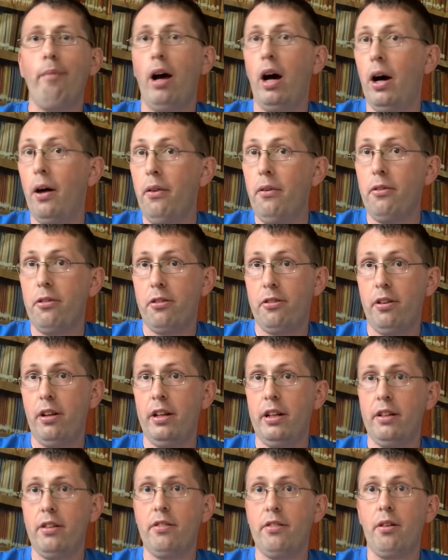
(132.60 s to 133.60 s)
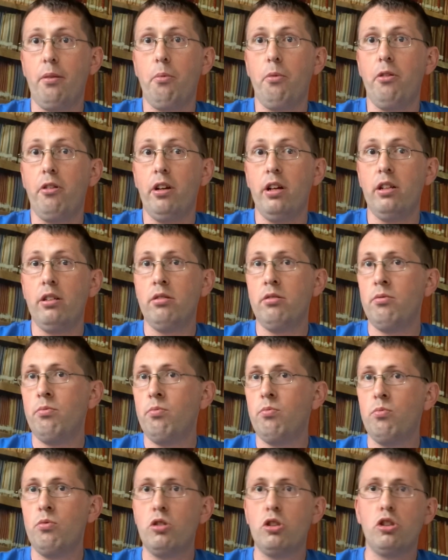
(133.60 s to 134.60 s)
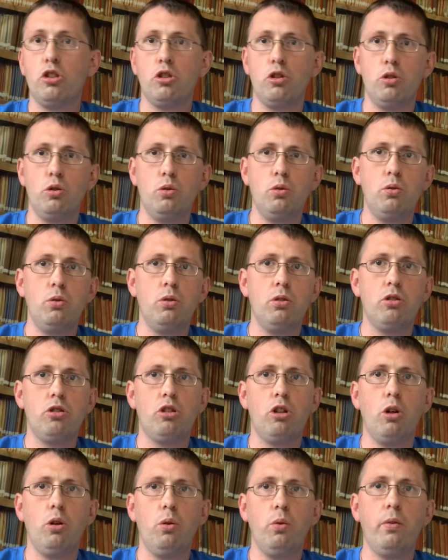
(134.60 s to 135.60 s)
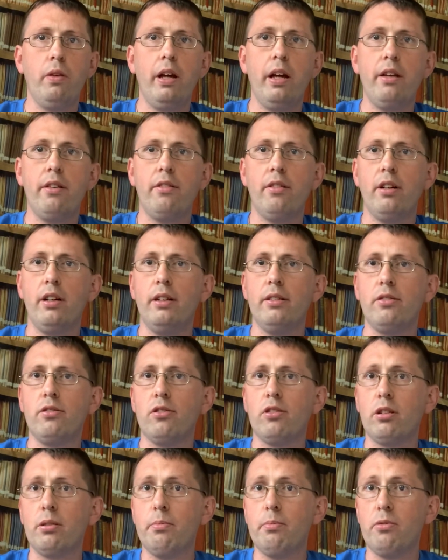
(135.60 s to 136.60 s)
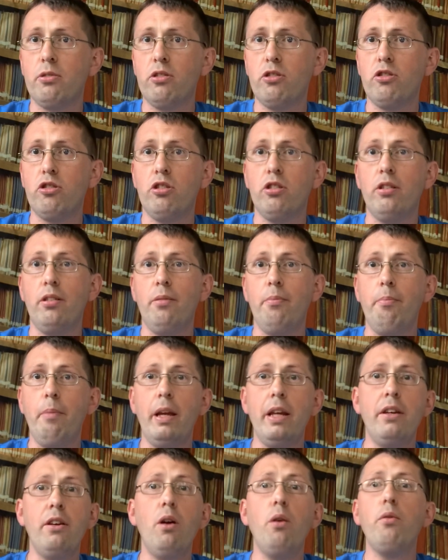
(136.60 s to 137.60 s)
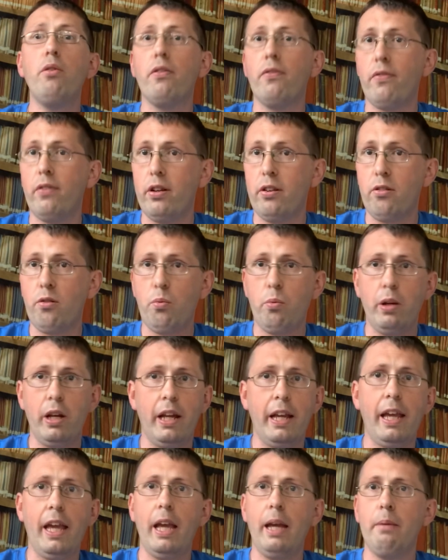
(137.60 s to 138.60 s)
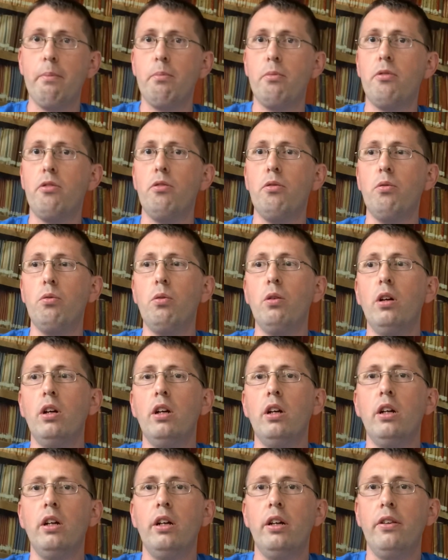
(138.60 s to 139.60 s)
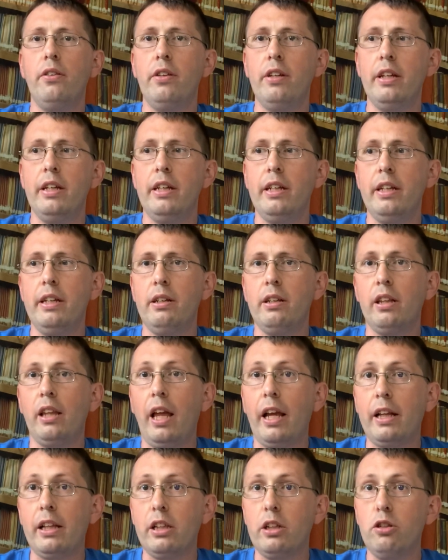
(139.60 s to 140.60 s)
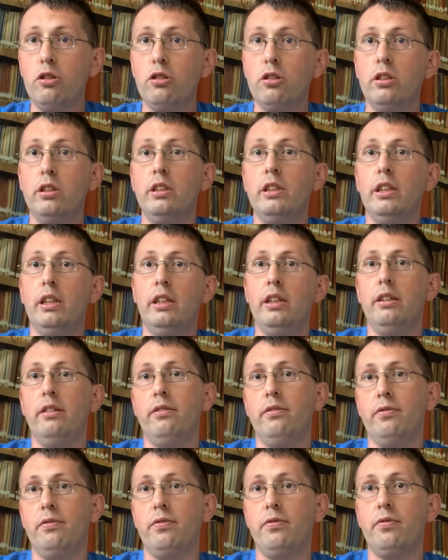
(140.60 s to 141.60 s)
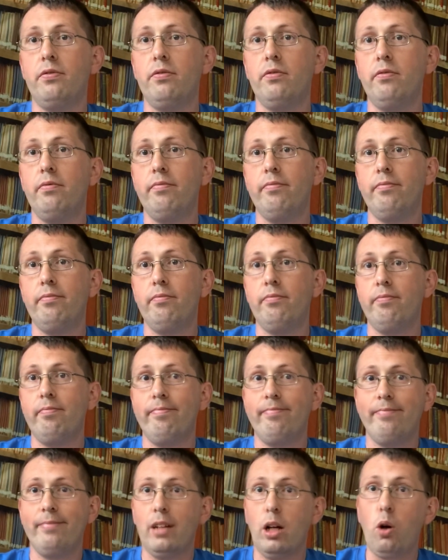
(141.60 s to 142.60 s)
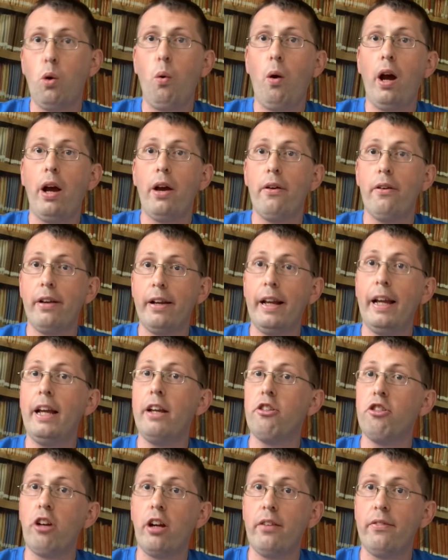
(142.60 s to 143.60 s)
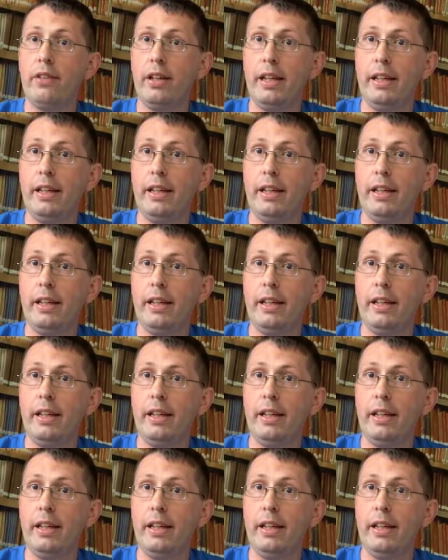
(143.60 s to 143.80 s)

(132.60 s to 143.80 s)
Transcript: Other studies that were done showed that circumcision made no difference when it came to the likelihood of acquiring HIV.